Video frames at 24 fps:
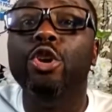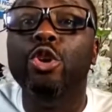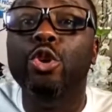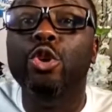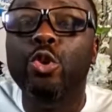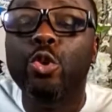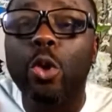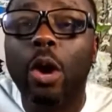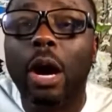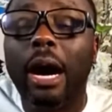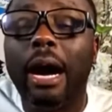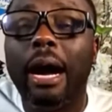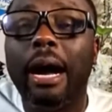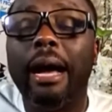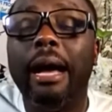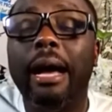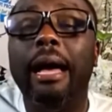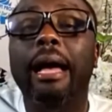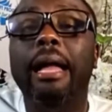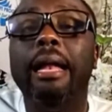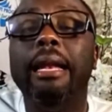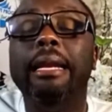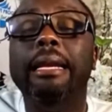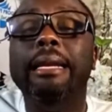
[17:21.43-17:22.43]
you are
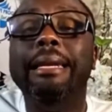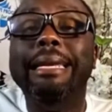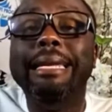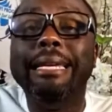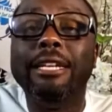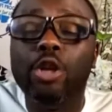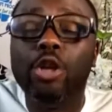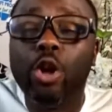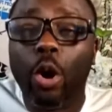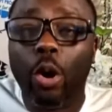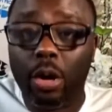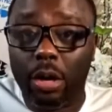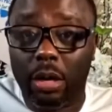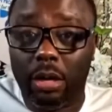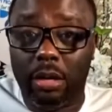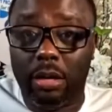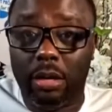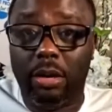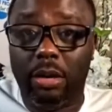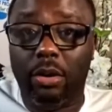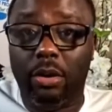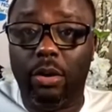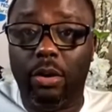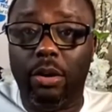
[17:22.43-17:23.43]
legal.
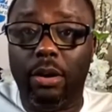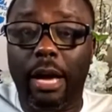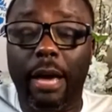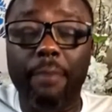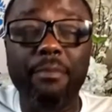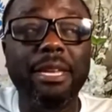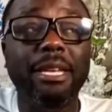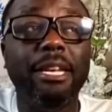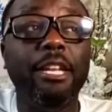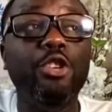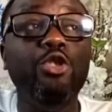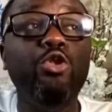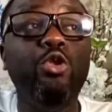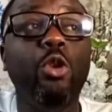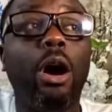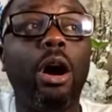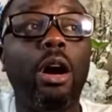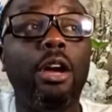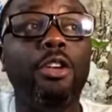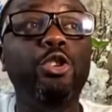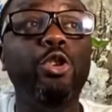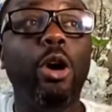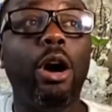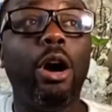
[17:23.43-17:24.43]
I mean,
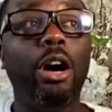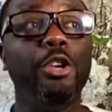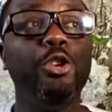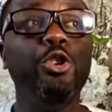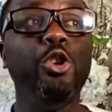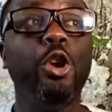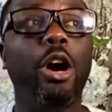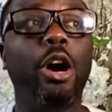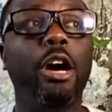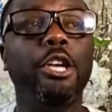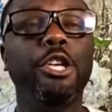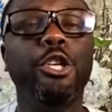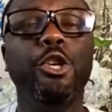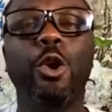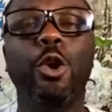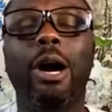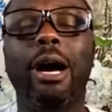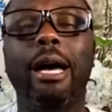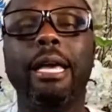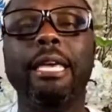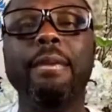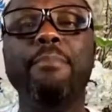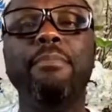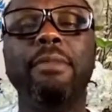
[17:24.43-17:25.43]
your
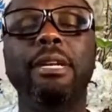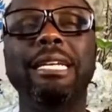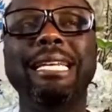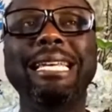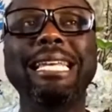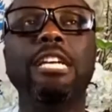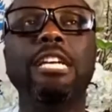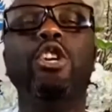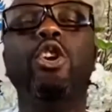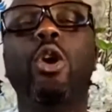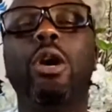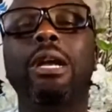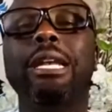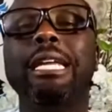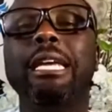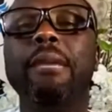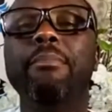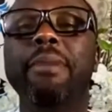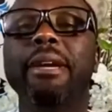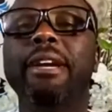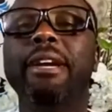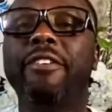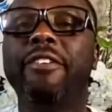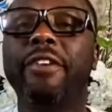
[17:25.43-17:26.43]
legal
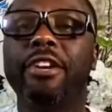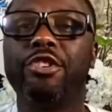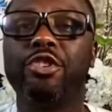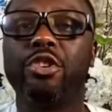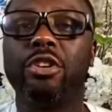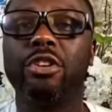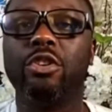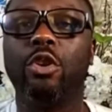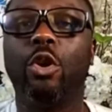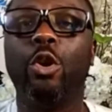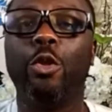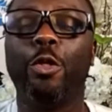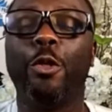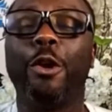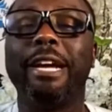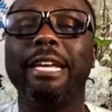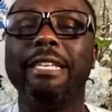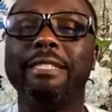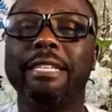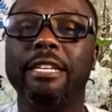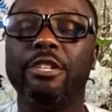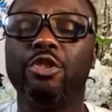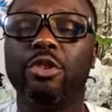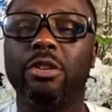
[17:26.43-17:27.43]
immigration
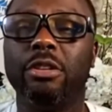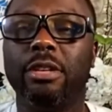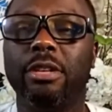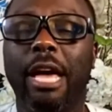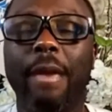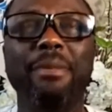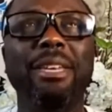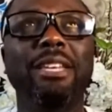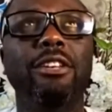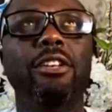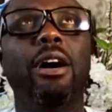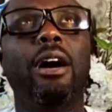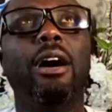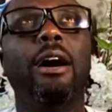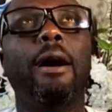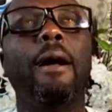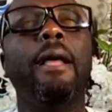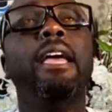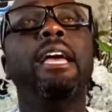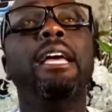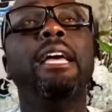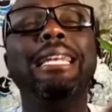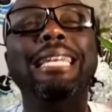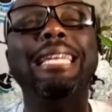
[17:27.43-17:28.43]
authorization. I mean,
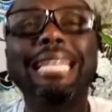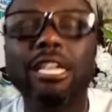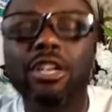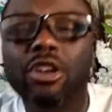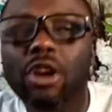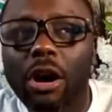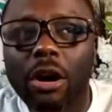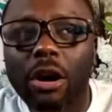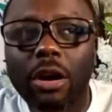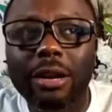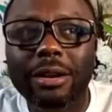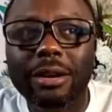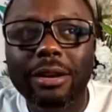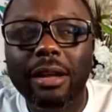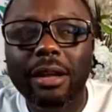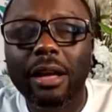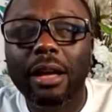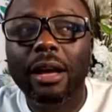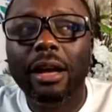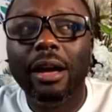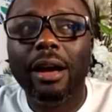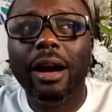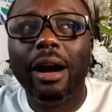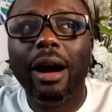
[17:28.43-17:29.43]
legal
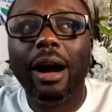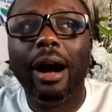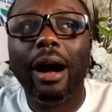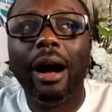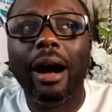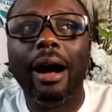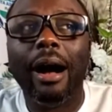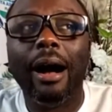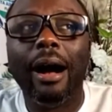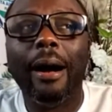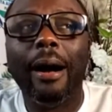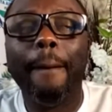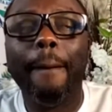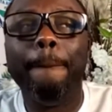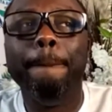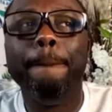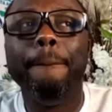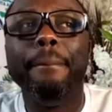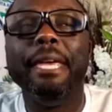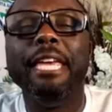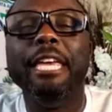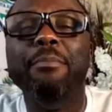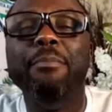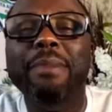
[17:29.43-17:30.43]

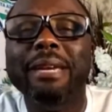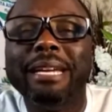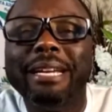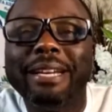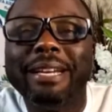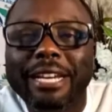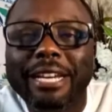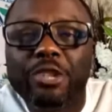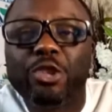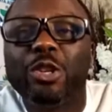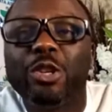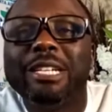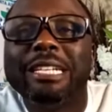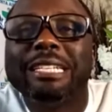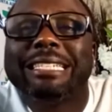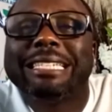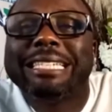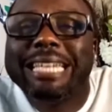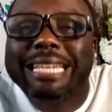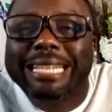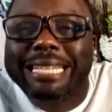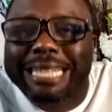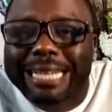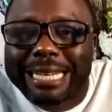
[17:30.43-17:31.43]
immigration
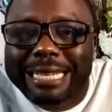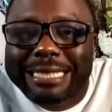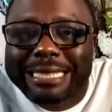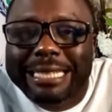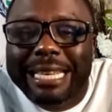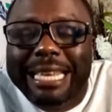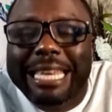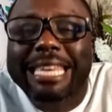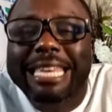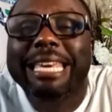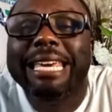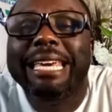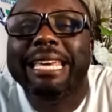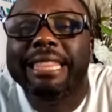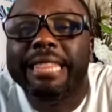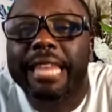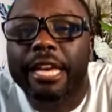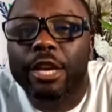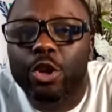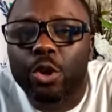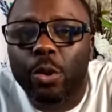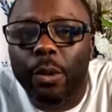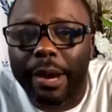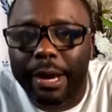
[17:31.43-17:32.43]
status here in
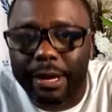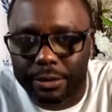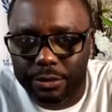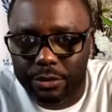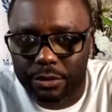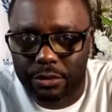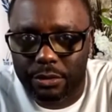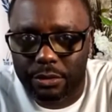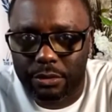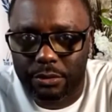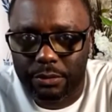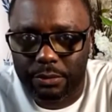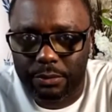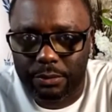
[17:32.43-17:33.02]
the US.